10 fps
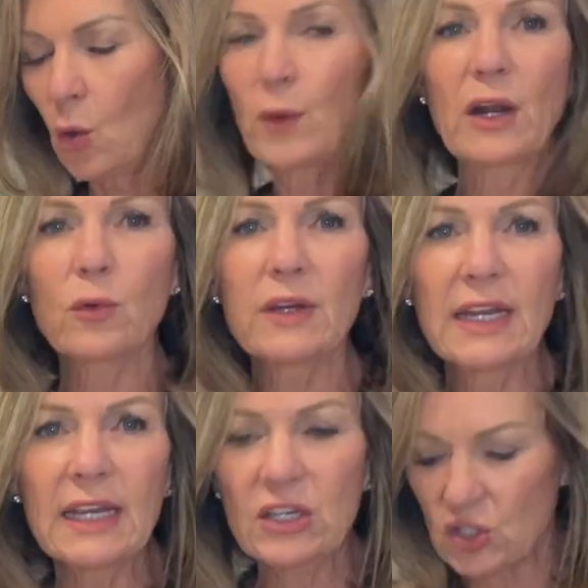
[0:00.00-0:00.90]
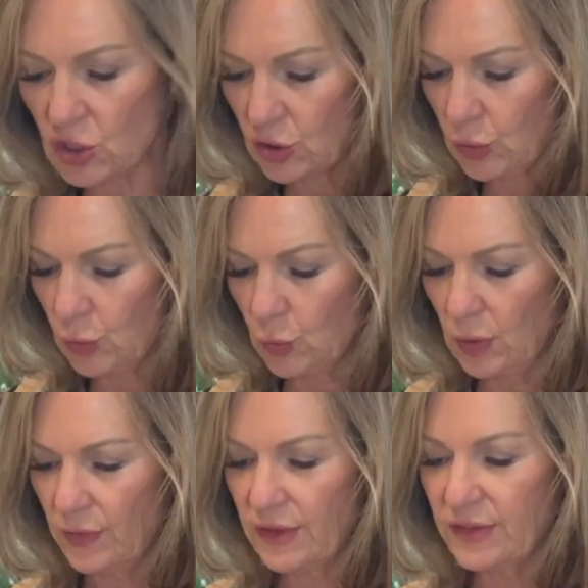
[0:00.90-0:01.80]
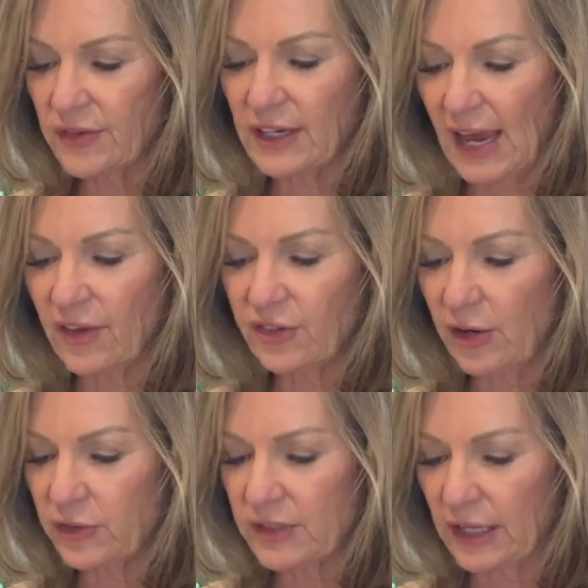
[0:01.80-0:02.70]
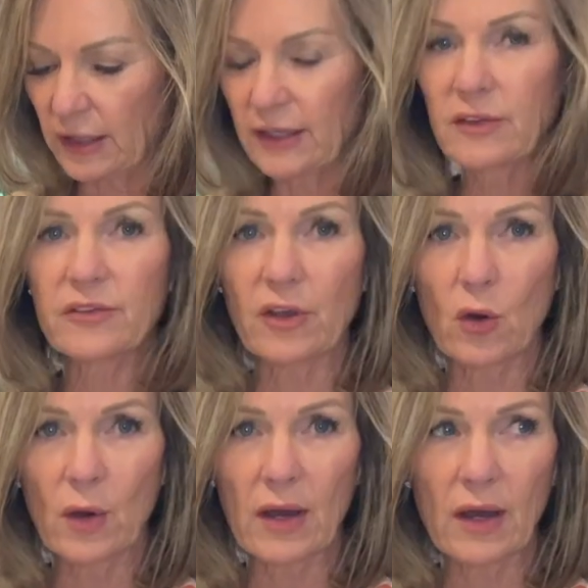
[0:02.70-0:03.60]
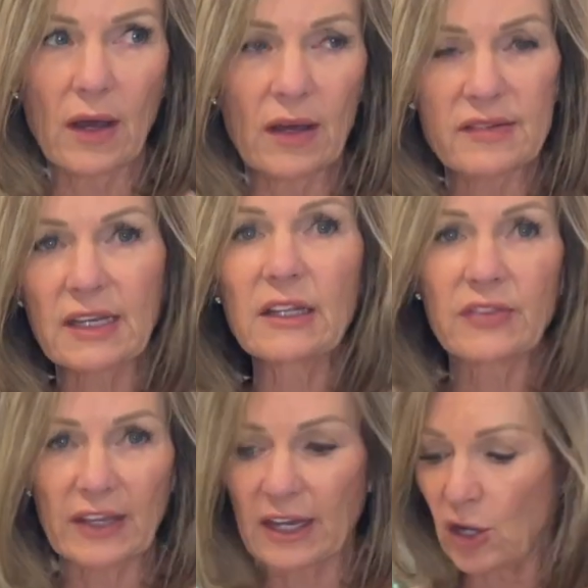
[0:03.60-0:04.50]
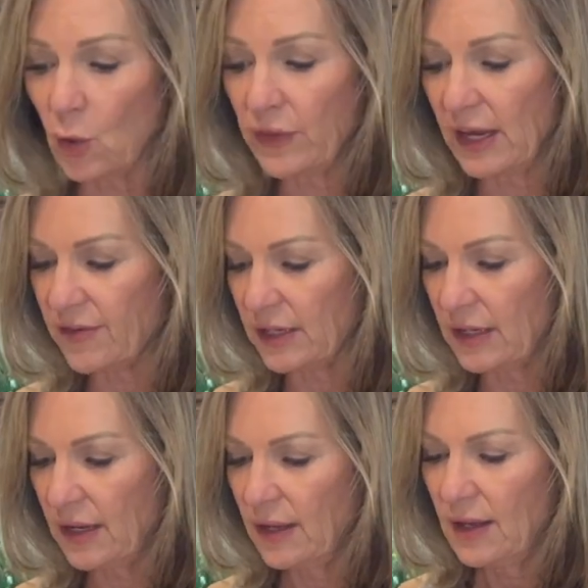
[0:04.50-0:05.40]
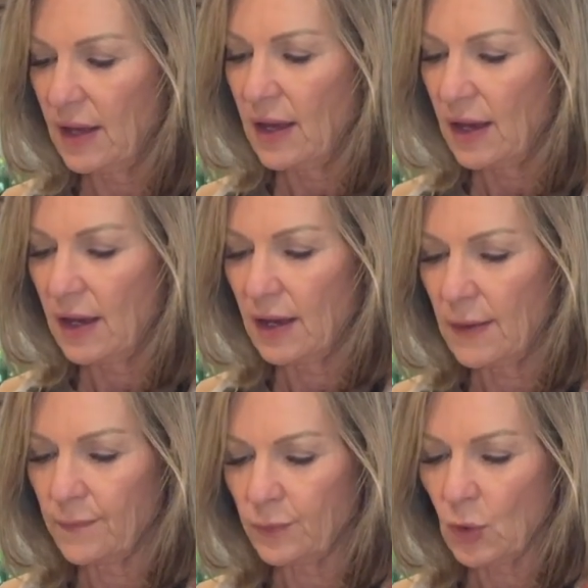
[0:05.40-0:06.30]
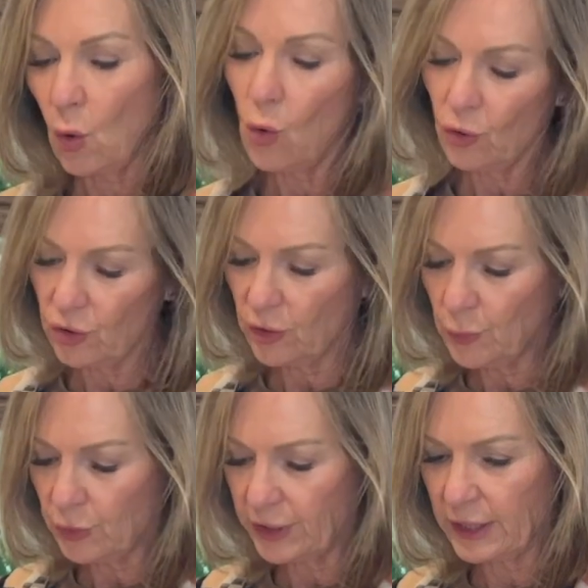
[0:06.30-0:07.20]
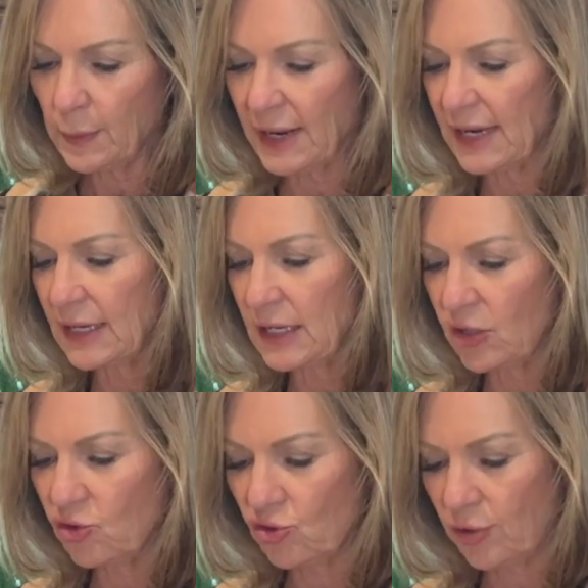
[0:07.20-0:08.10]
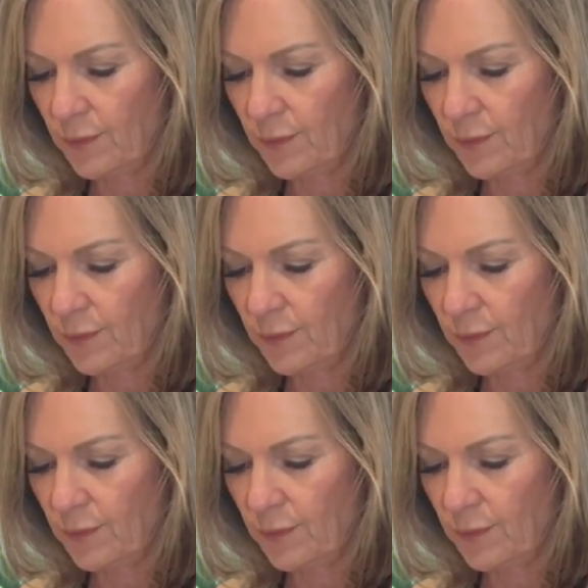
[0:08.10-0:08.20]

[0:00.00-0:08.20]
We don't need to, this is a cast iron skillet, so a skillet that can go in the oven. Or you can put it in a baking dish.